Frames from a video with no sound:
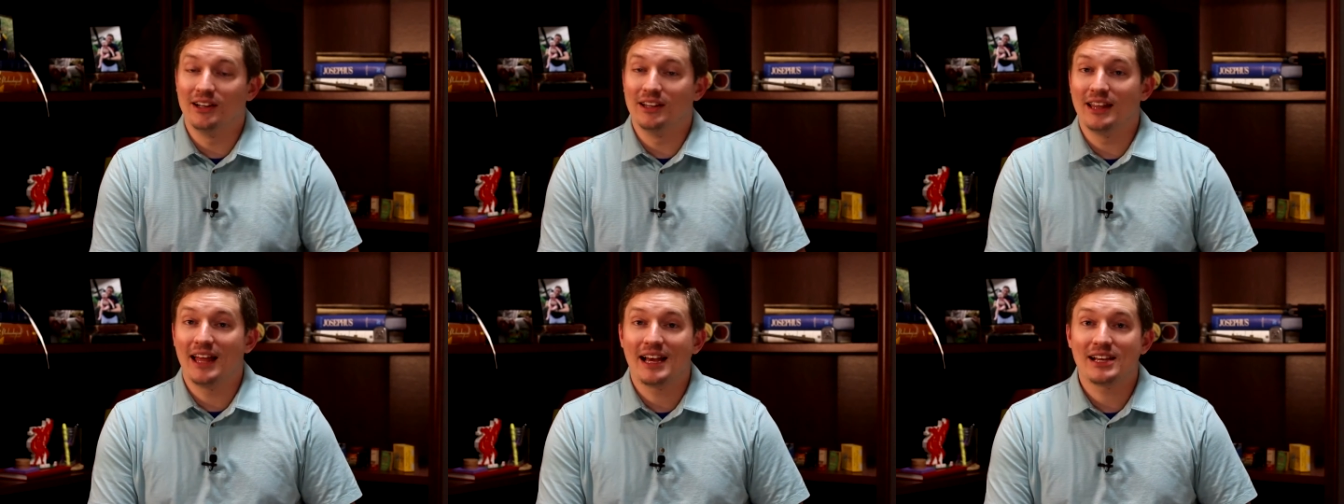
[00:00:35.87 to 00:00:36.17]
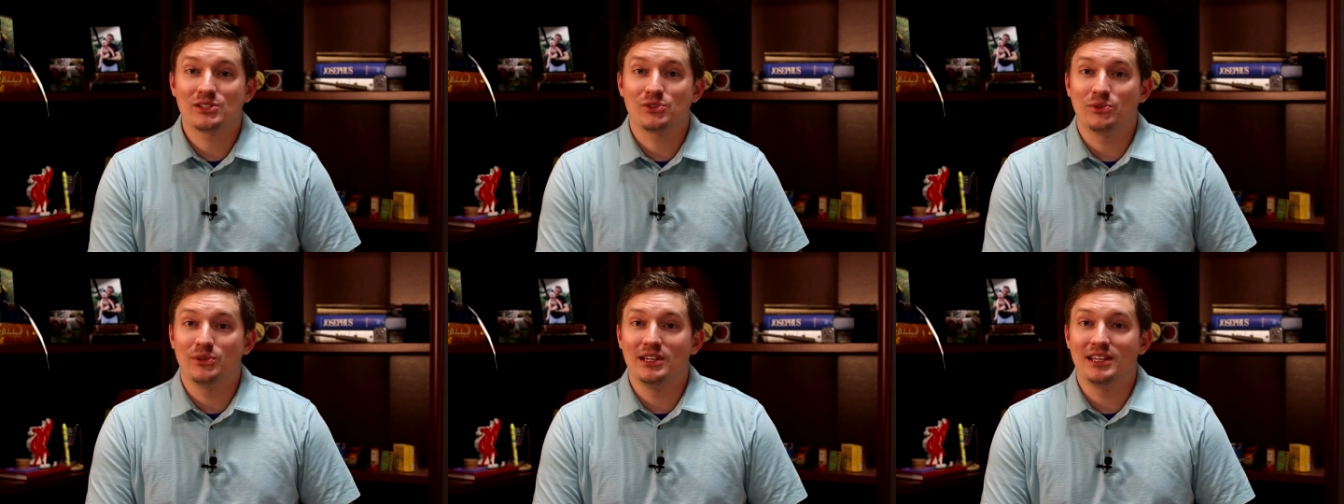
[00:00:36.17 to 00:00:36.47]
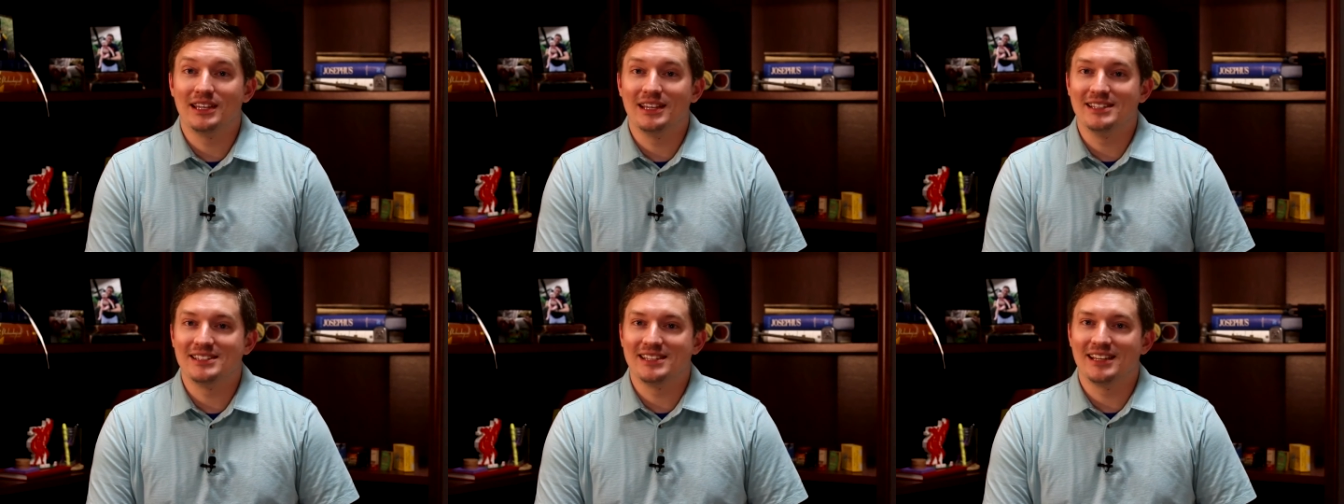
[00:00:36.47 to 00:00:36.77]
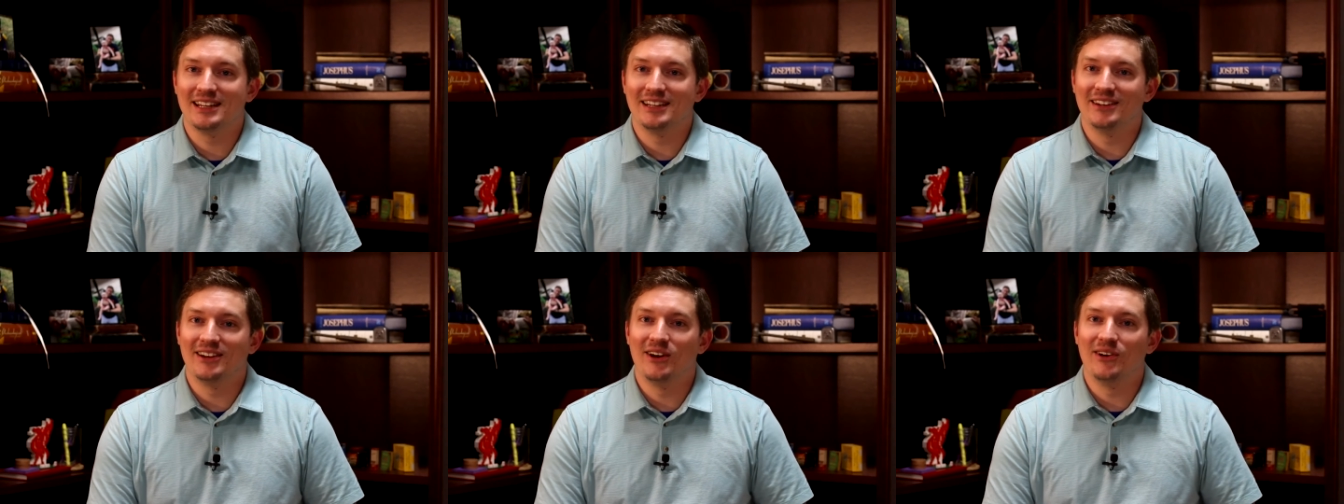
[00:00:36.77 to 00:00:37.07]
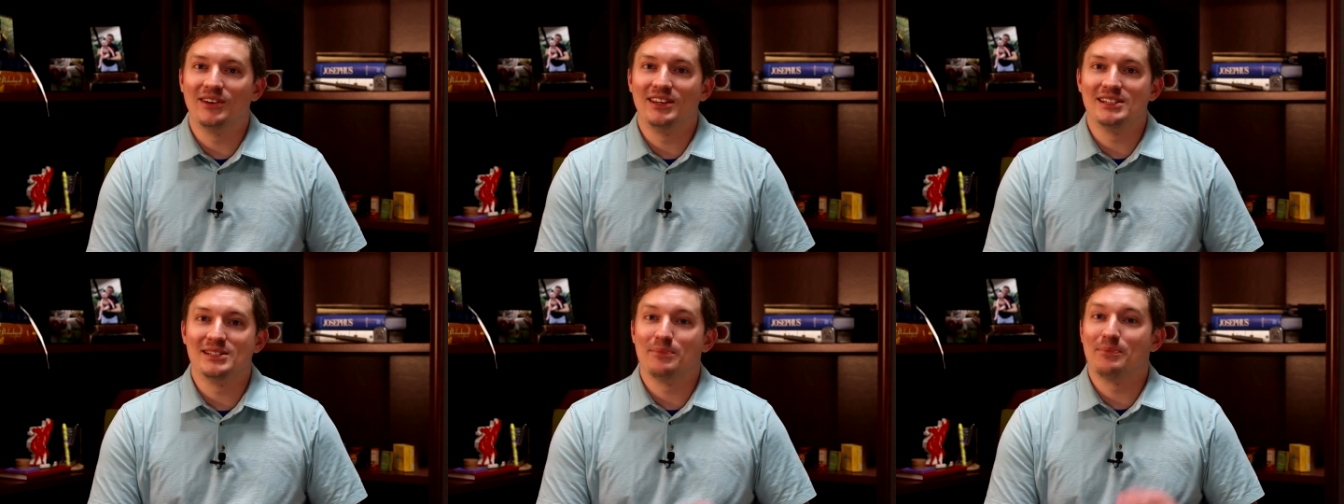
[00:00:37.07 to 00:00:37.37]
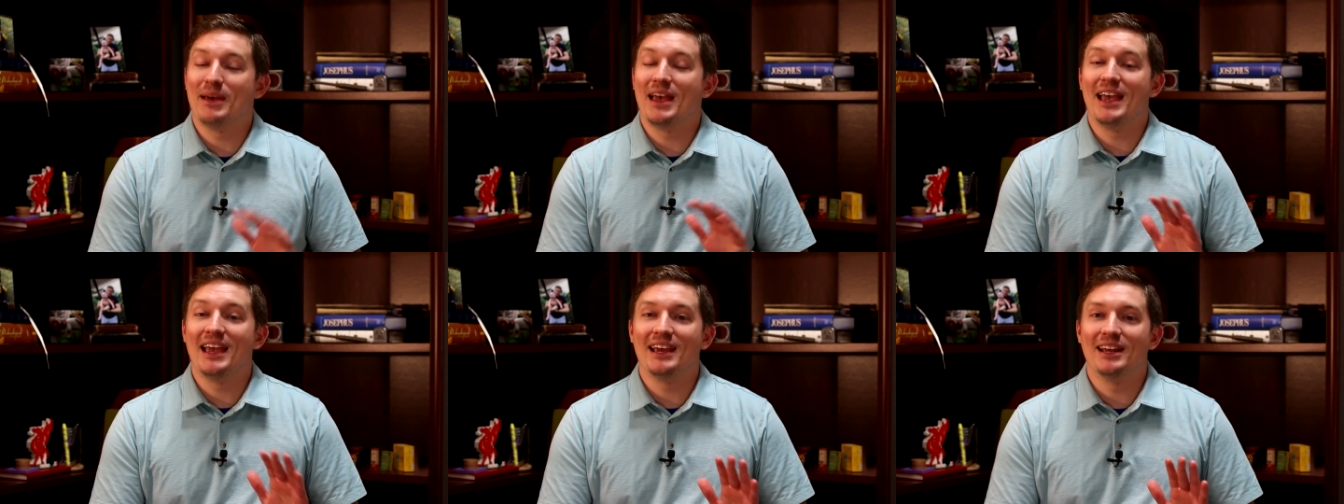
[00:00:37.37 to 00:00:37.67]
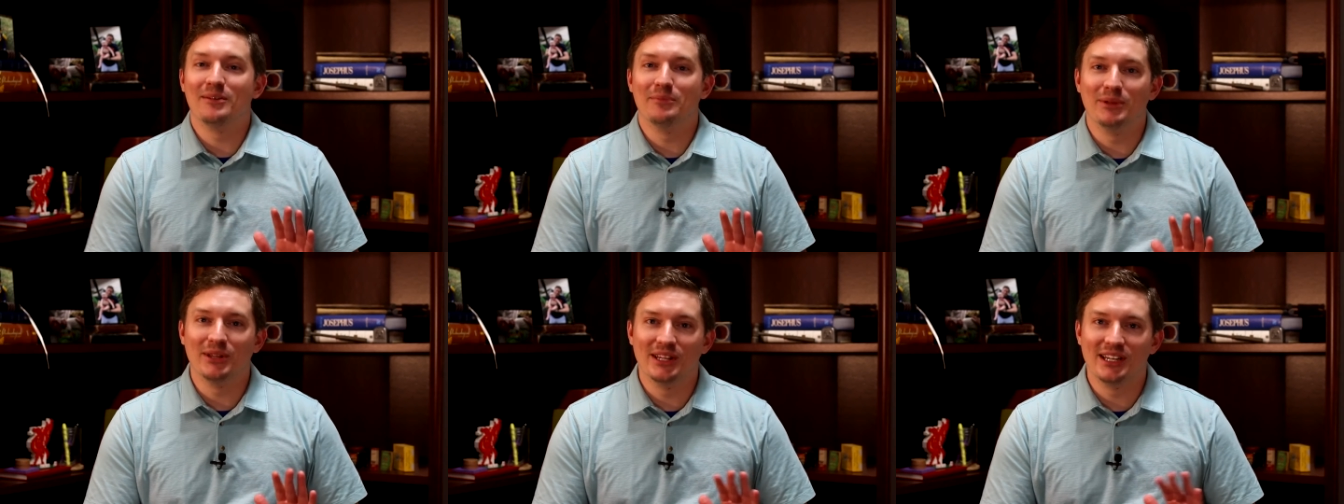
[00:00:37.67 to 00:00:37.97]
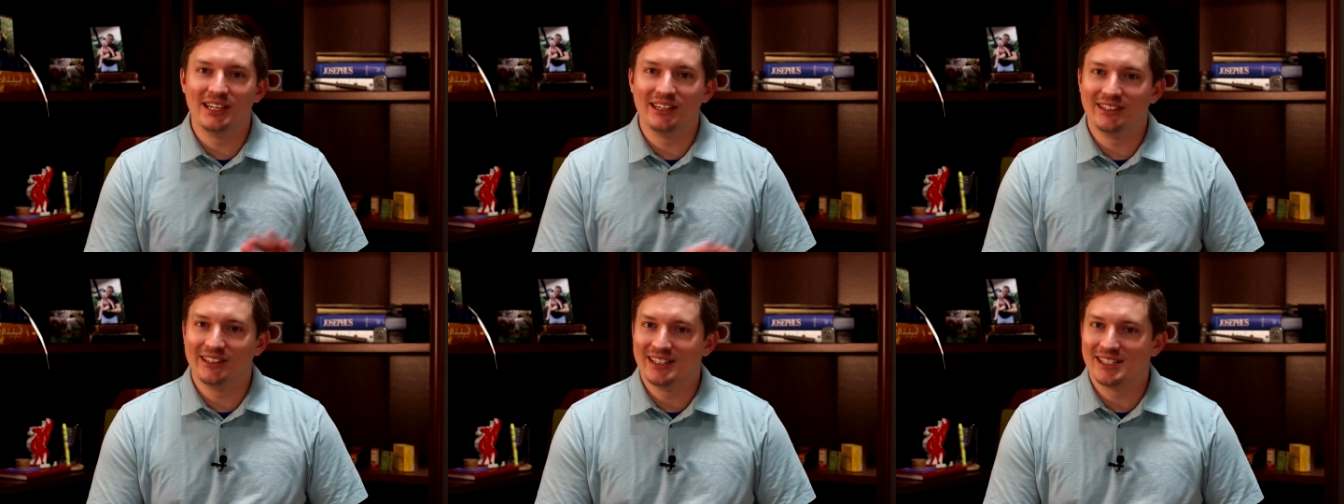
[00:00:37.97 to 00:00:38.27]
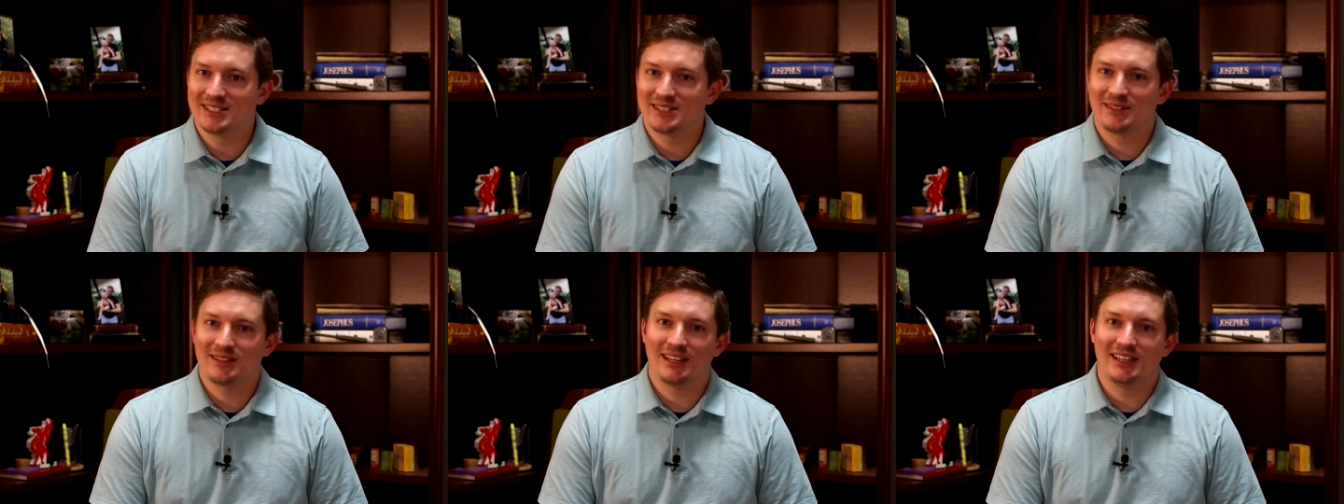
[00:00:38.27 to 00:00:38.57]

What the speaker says: last week, he said, you know, he's a pan-millennialist